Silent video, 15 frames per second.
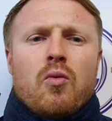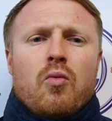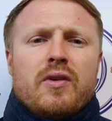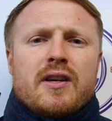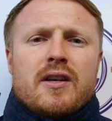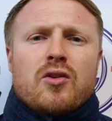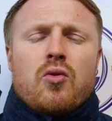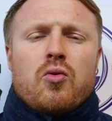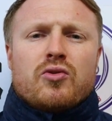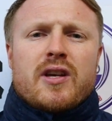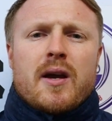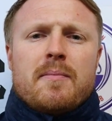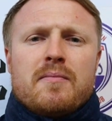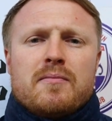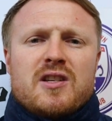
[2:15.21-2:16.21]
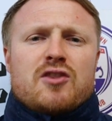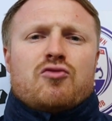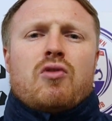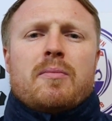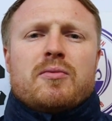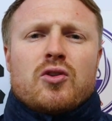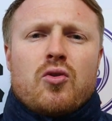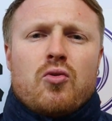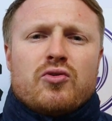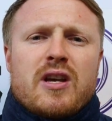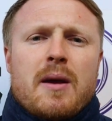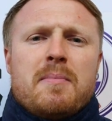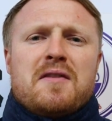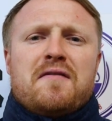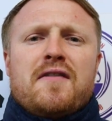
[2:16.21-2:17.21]
We didn't cause them disrupt and cause
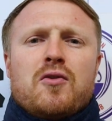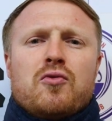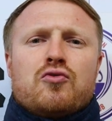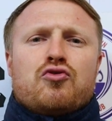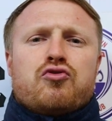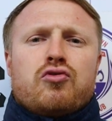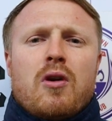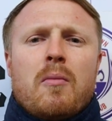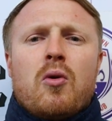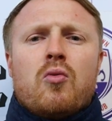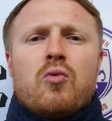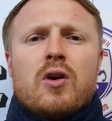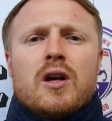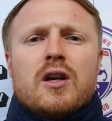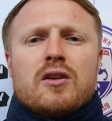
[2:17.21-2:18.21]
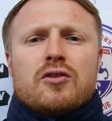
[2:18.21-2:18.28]
their midfield trouble